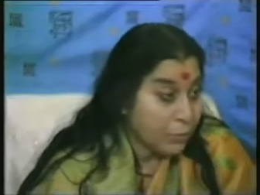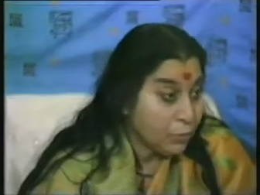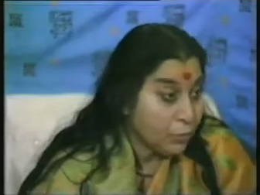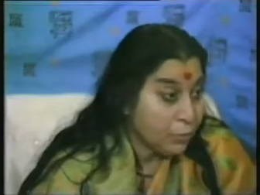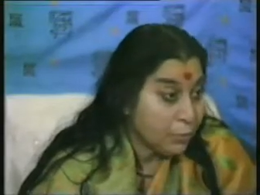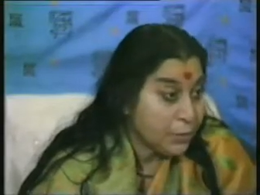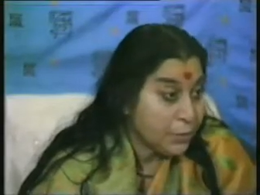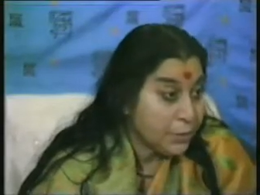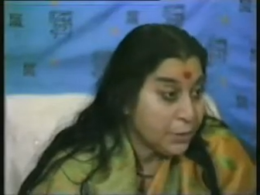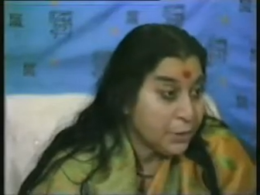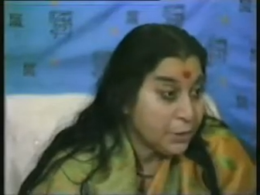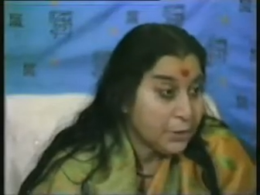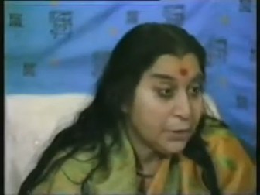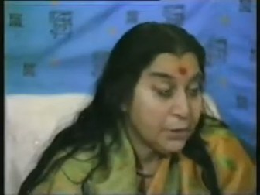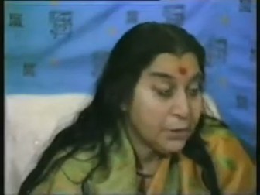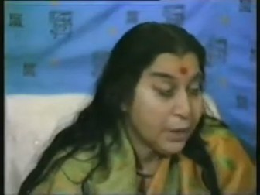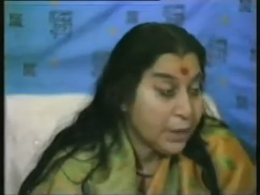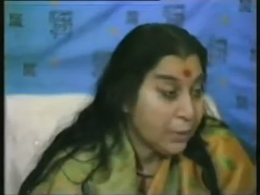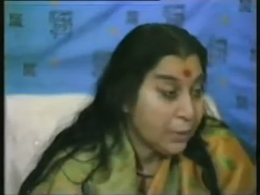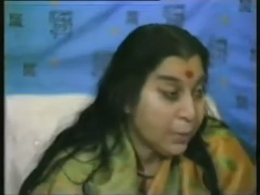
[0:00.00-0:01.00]
good
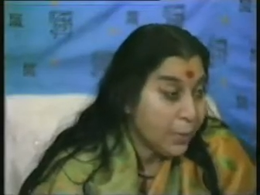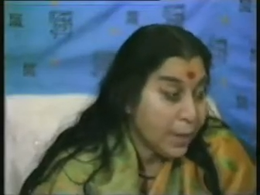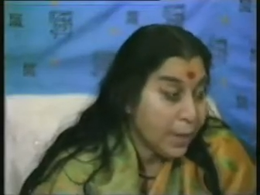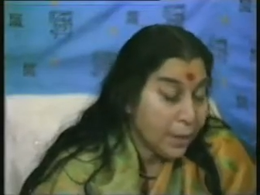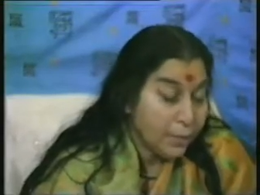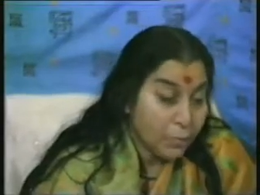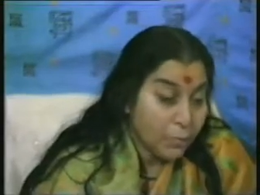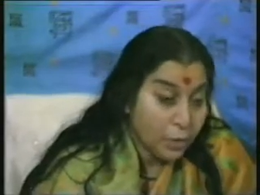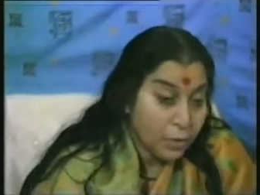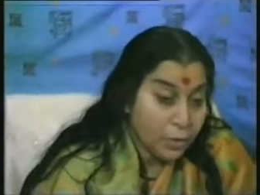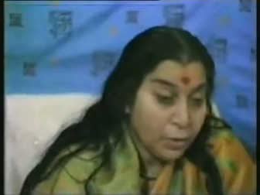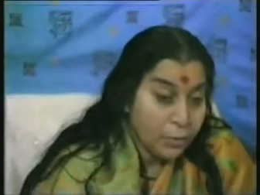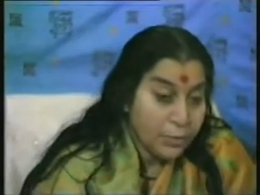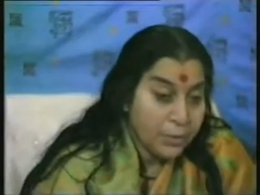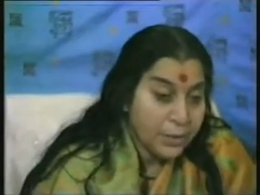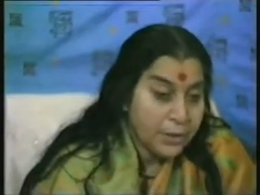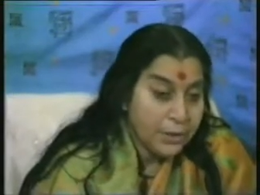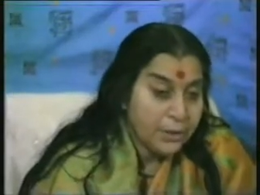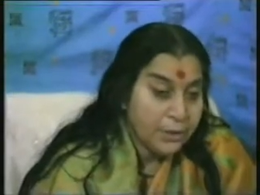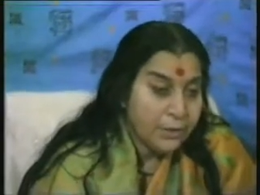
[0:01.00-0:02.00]
person, that way I am not
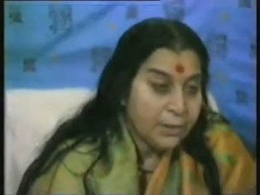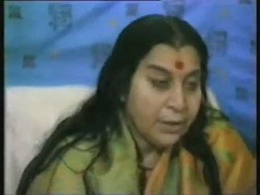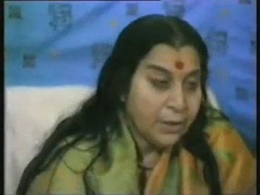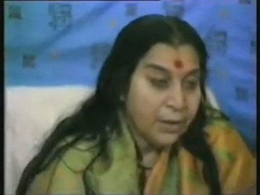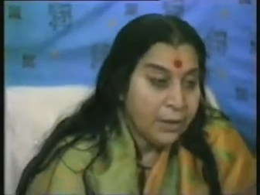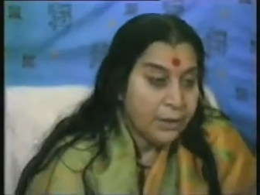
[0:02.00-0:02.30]
dominating,